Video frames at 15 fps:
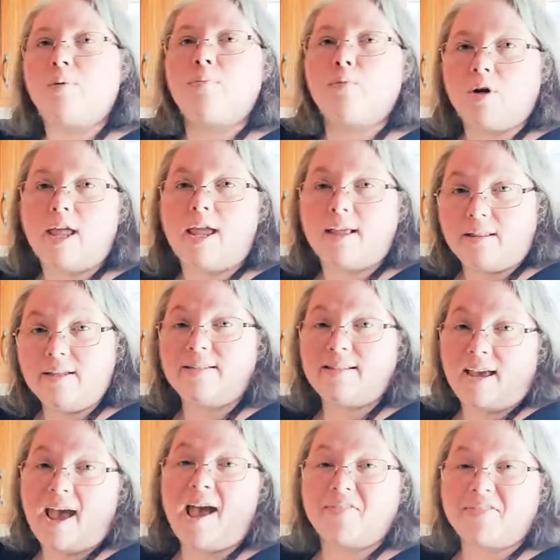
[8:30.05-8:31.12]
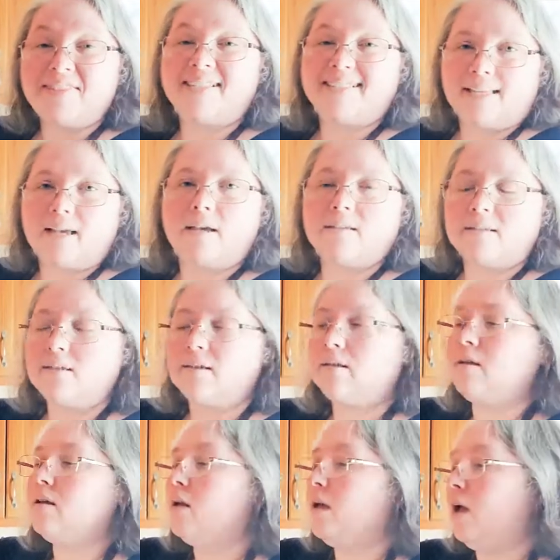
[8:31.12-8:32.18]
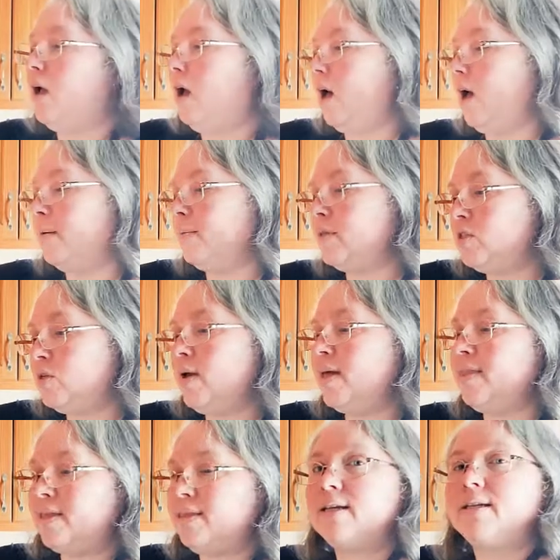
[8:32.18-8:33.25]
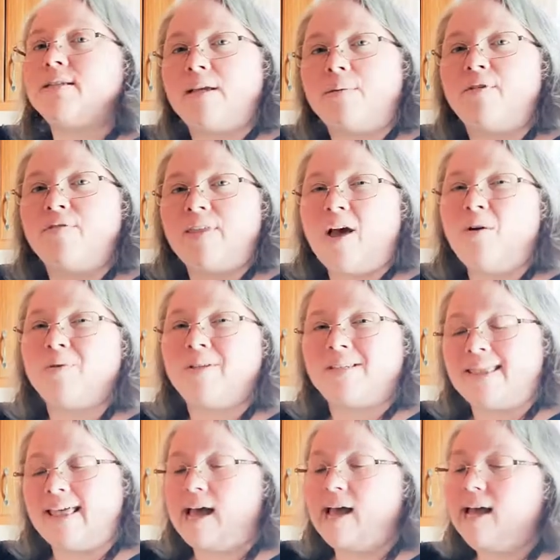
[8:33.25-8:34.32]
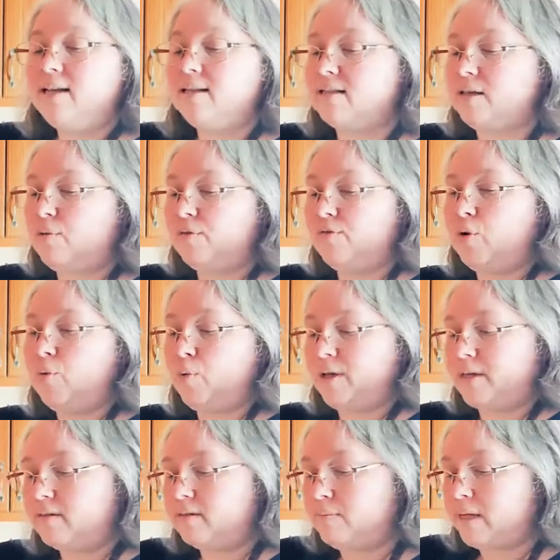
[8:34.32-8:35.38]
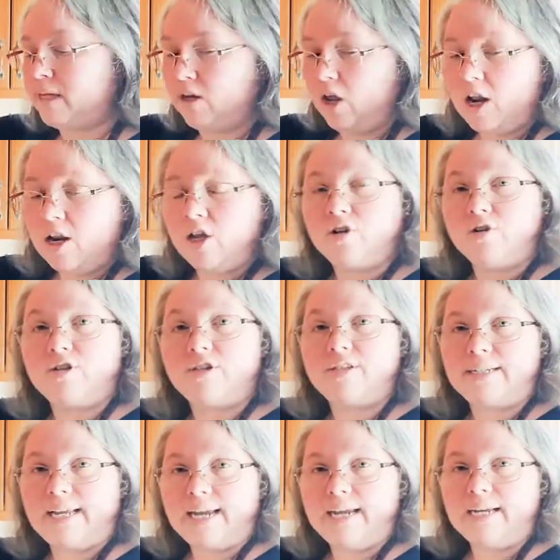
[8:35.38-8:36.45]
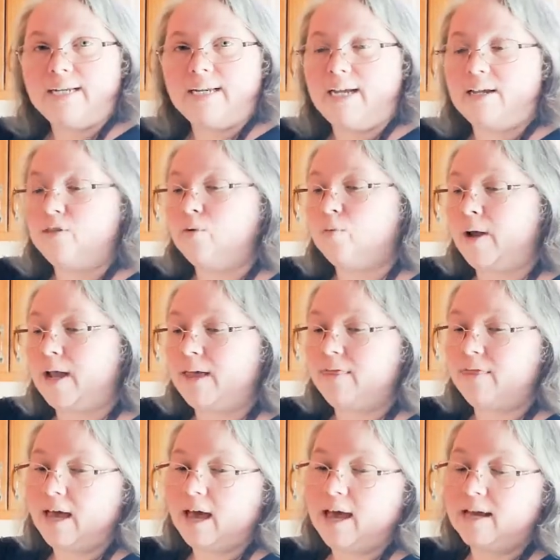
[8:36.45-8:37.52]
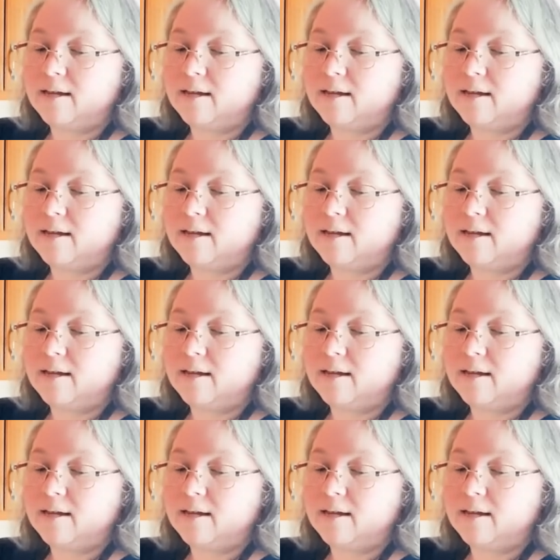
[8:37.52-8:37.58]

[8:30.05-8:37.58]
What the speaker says: likely to have success. So I think that some of that was that. Some of it was me not understanding the way that